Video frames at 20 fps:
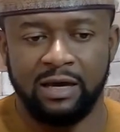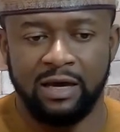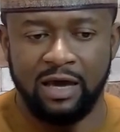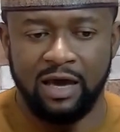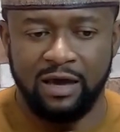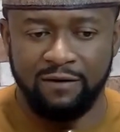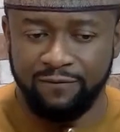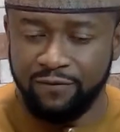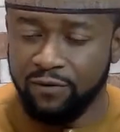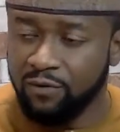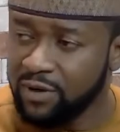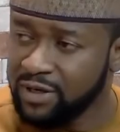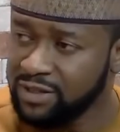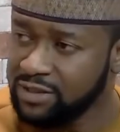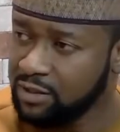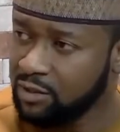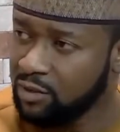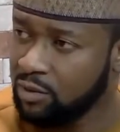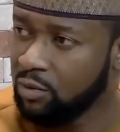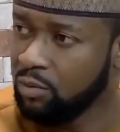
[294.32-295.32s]
A few years
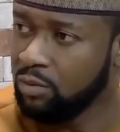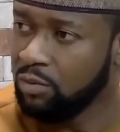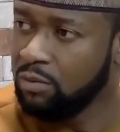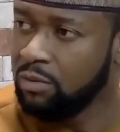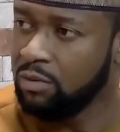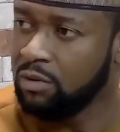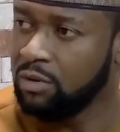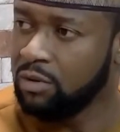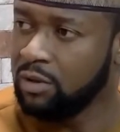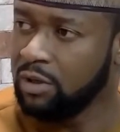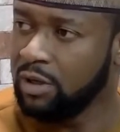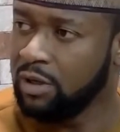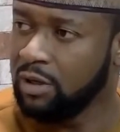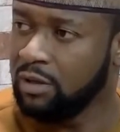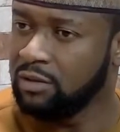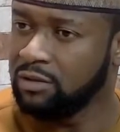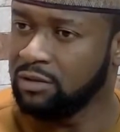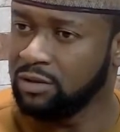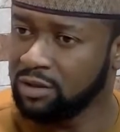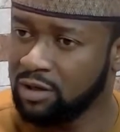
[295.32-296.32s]
ago,
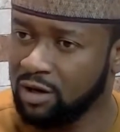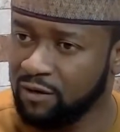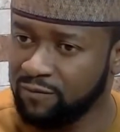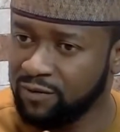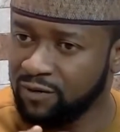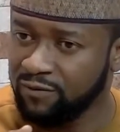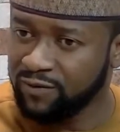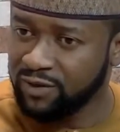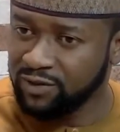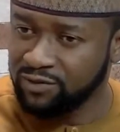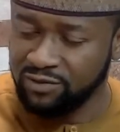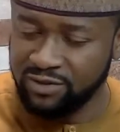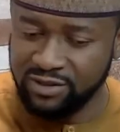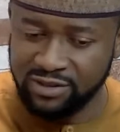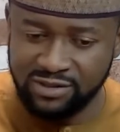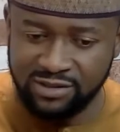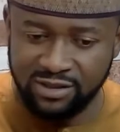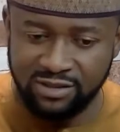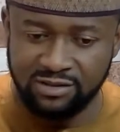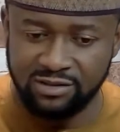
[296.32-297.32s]
the governor of Kaduna
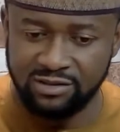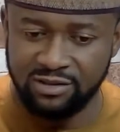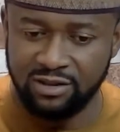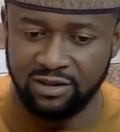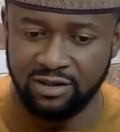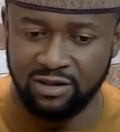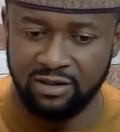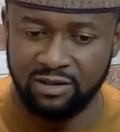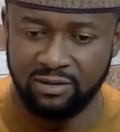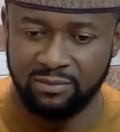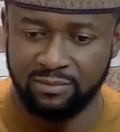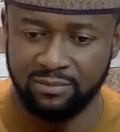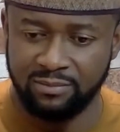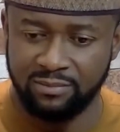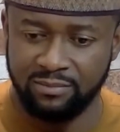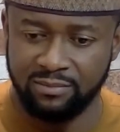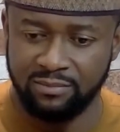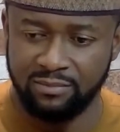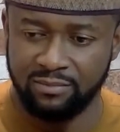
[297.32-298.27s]
State, Malam